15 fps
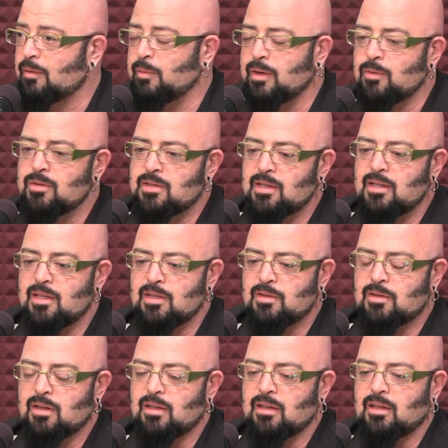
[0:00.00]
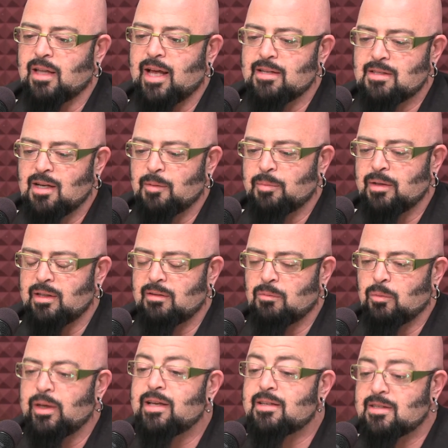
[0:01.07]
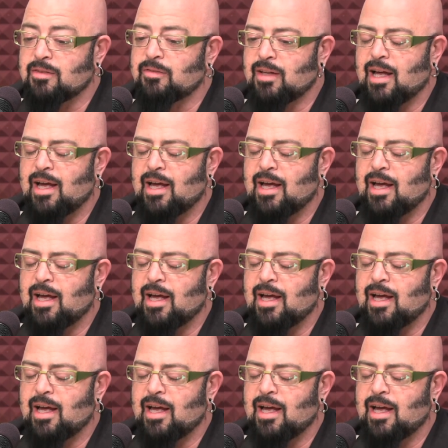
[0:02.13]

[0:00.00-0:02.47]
I mean, it was in his last couple of weeks of